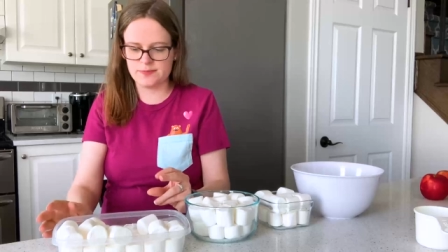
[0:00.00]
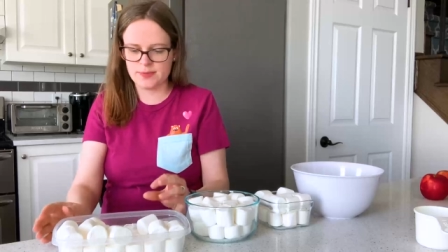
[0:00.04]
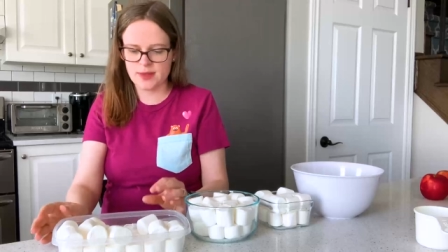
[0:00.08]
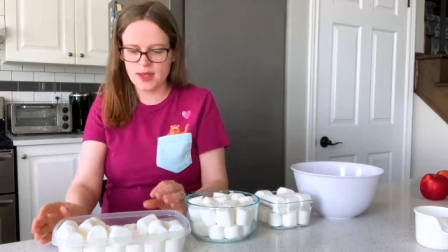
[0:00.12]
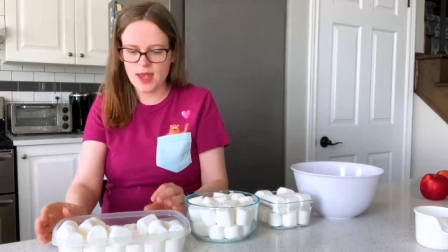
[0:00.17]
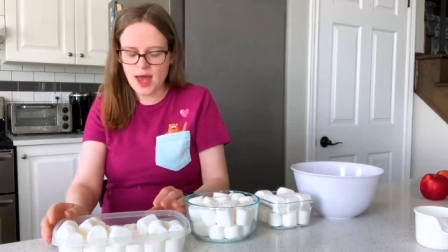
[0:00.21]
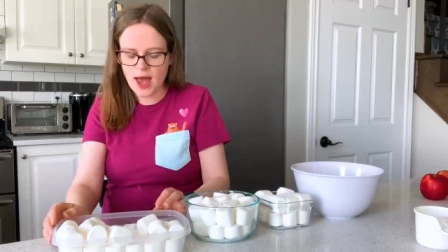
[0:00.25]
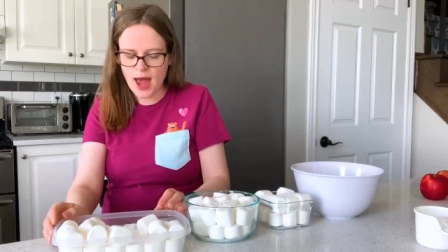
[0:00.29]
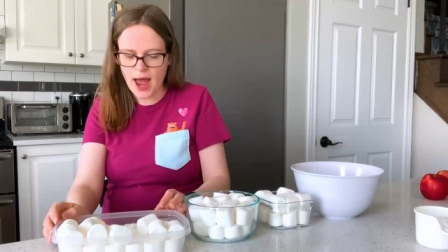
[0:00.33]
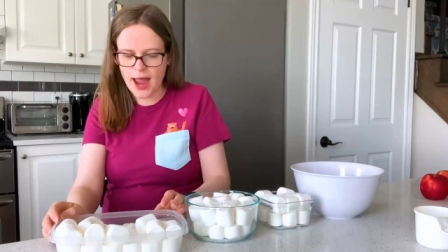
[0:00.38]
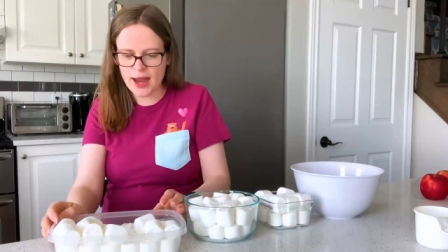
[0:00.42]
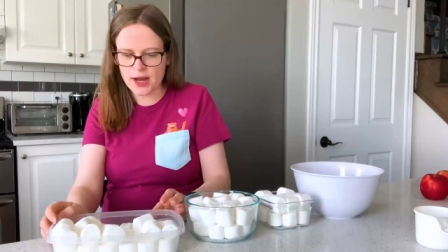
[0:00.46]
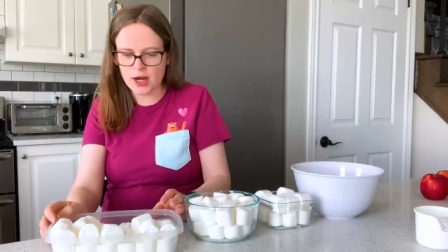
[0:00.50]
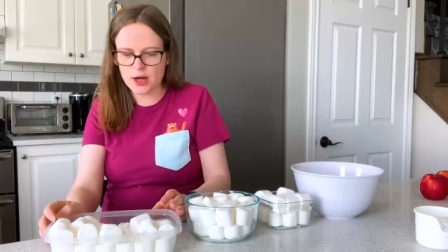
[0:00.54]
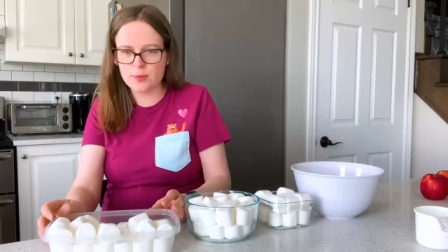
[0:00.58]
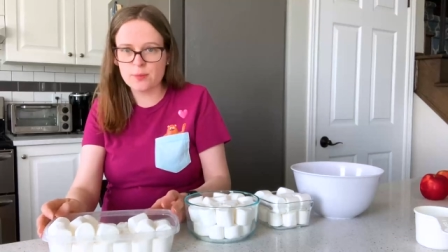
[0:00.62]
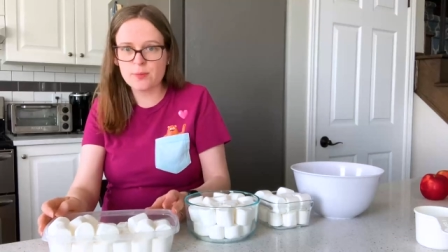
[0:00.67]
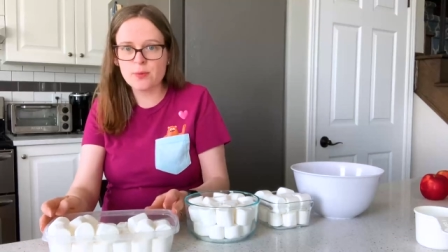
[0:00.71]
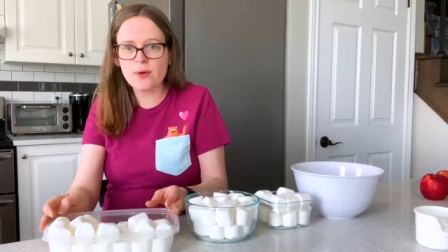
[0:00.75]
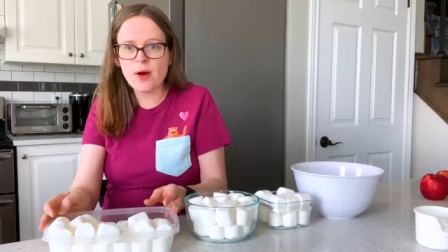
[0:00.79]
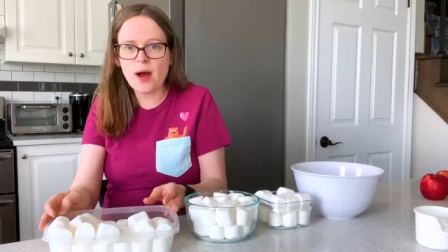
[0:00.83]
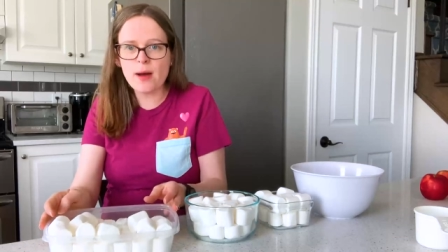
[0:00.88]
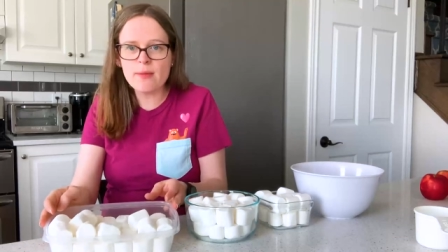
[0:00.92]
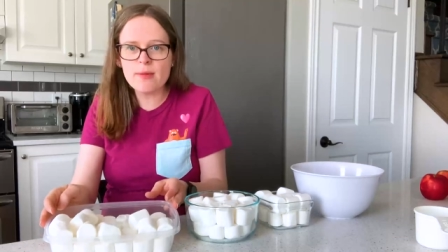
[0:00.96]
I could
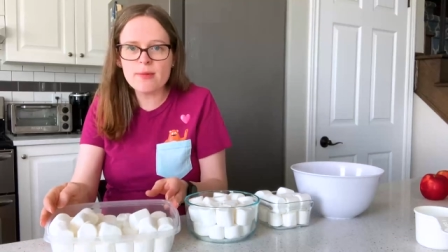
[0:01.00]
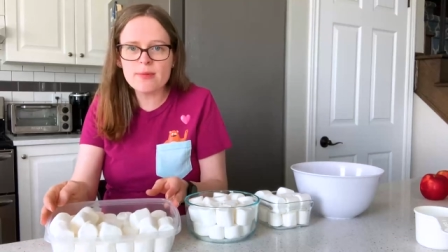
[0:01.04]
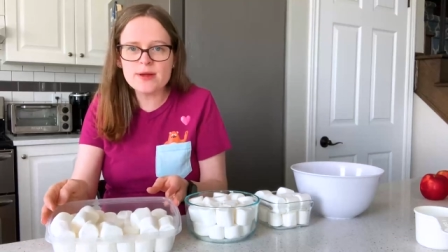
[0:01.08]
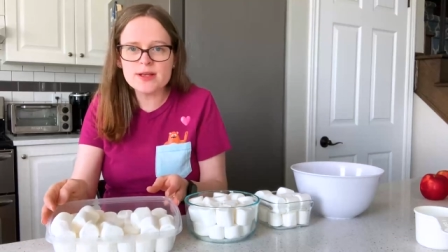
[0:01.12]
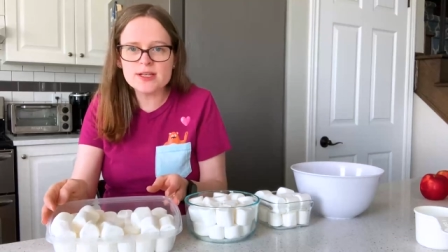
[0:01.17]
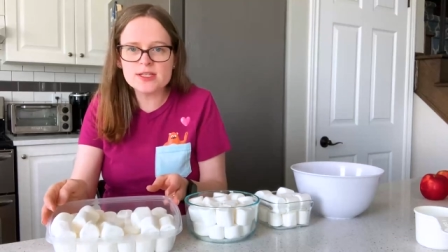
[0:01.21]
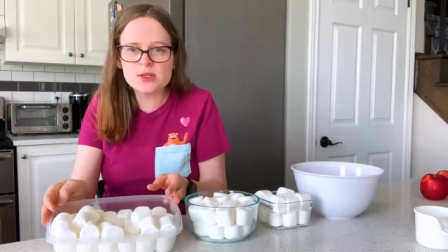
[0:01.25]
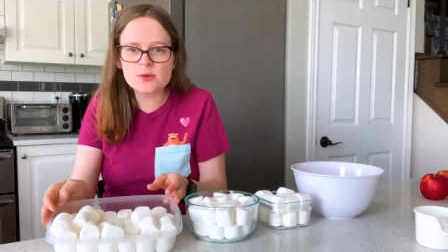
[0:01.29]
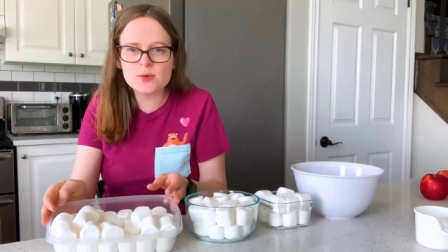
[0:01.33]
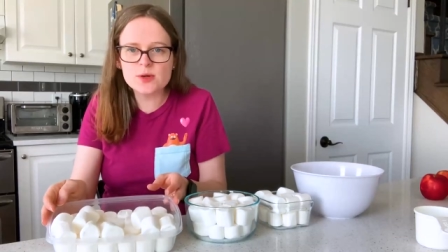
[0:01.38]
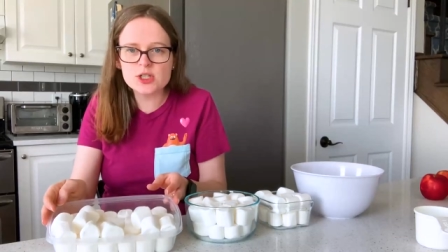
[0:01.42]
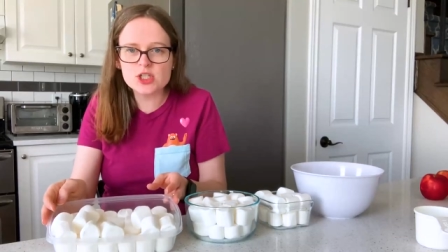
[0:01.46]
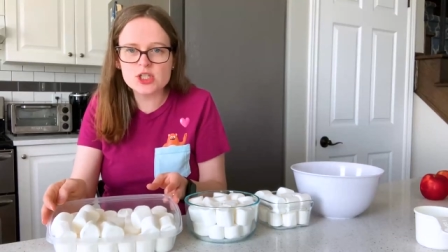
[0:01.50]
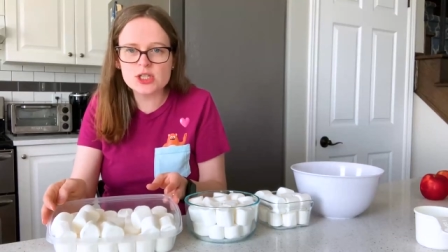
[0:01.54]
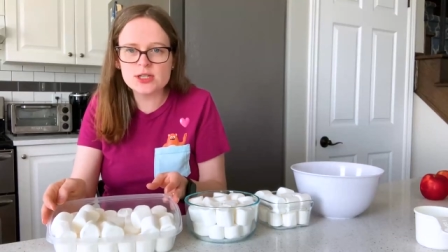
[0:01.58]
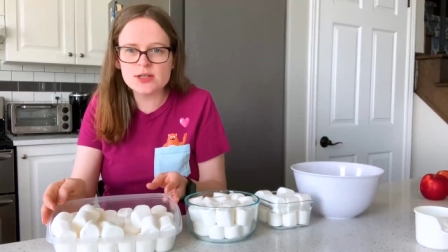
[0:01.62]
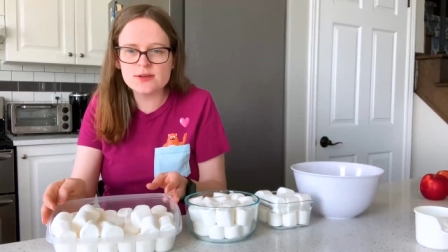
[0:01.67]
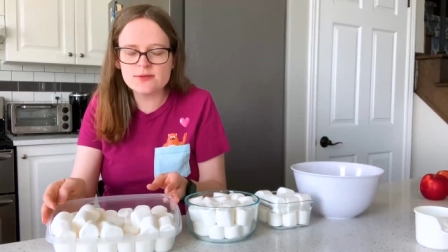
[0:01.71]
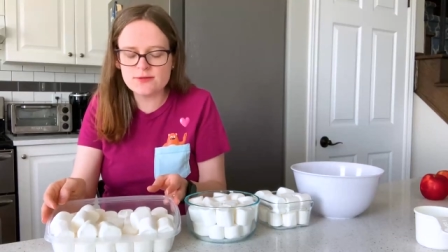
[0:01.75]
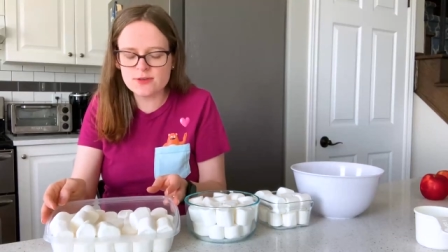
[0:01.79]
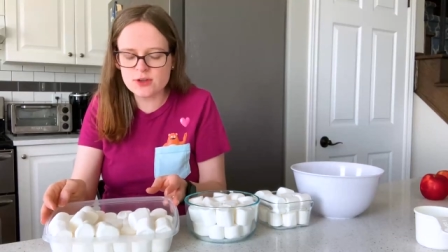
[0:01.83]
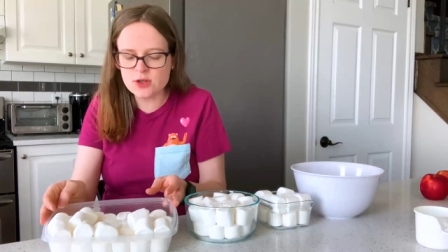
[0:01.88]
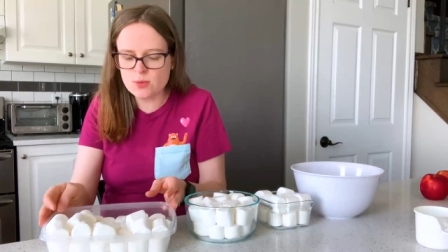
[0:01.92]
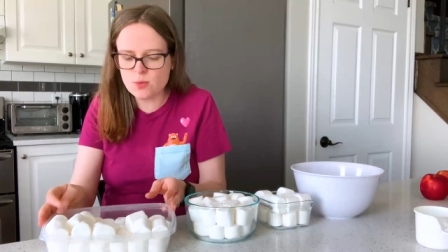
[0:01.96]
probably squish in a few
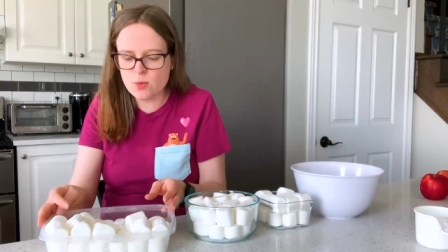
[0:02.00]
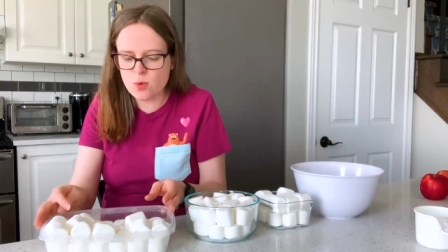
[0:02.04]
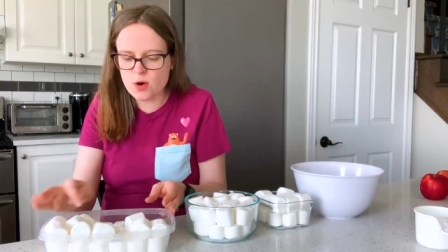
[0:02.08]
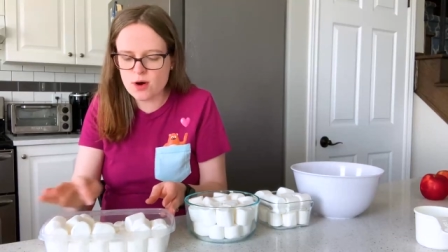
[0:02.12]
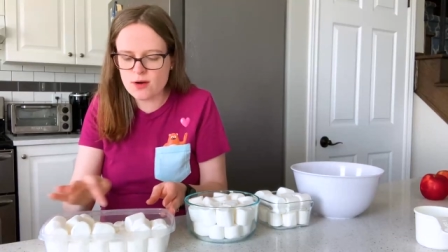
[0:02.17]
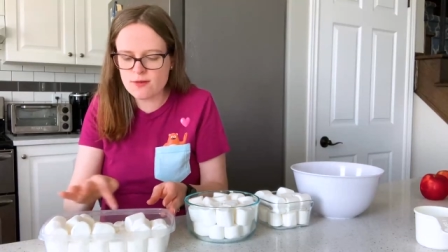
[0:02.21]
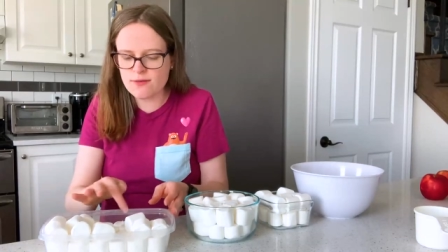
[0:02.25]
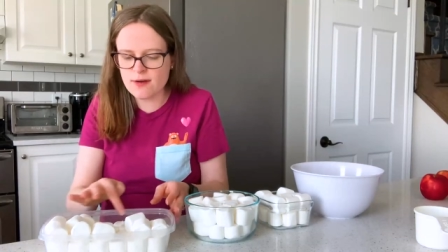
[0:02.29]
more if I